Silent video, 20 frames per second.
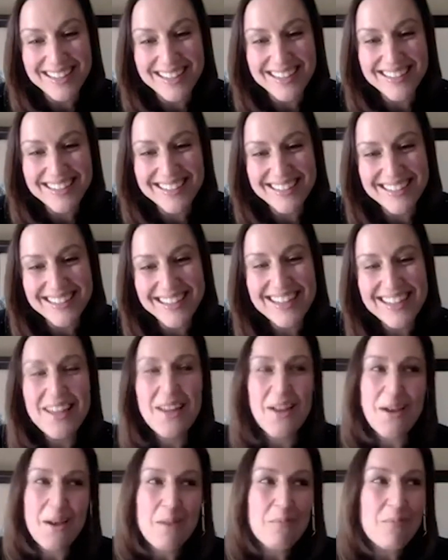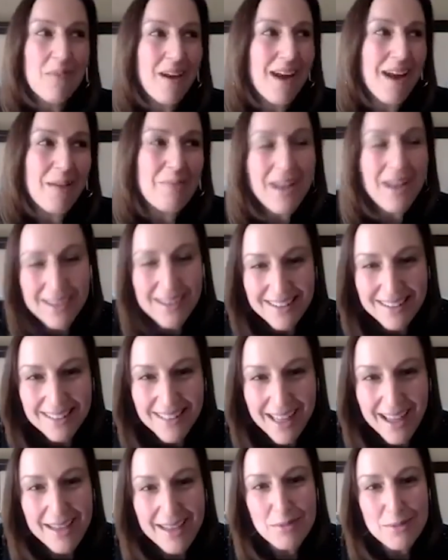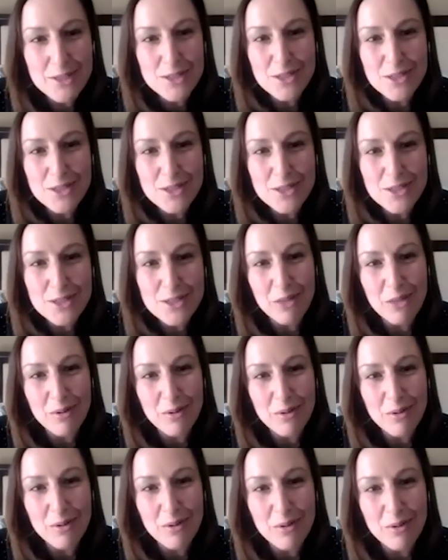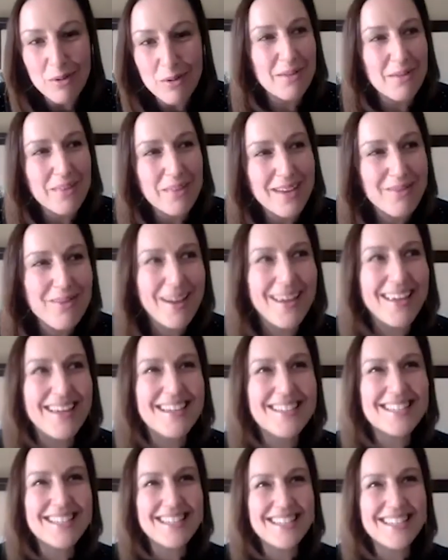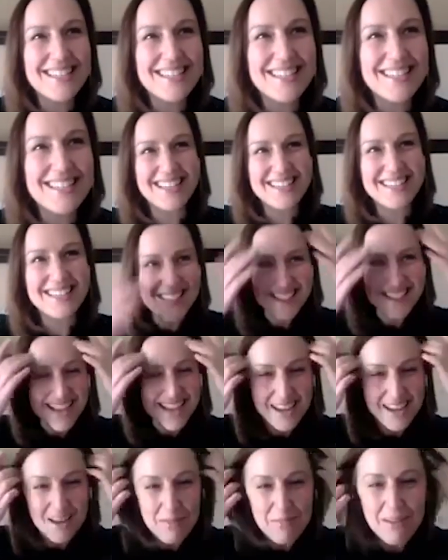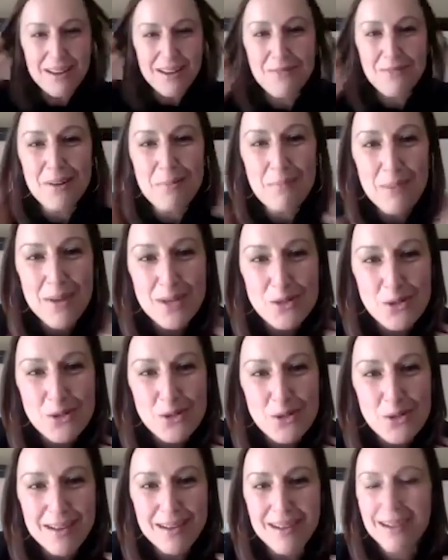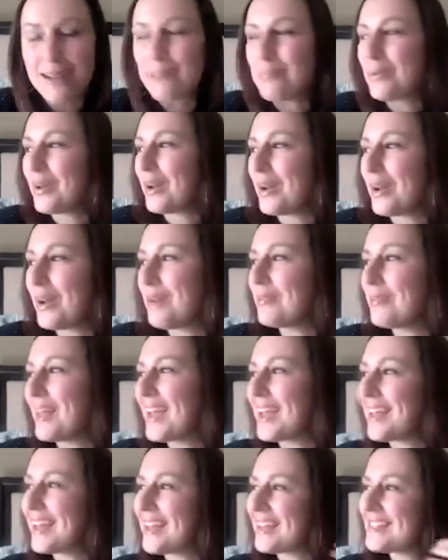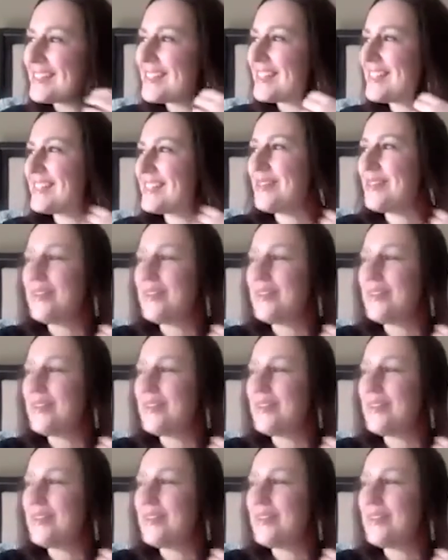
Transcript: I'm not gonna lie, it was 2:30 one day. I'm like, hey, is this? And I'm not even a big drinker, but I'm like, is this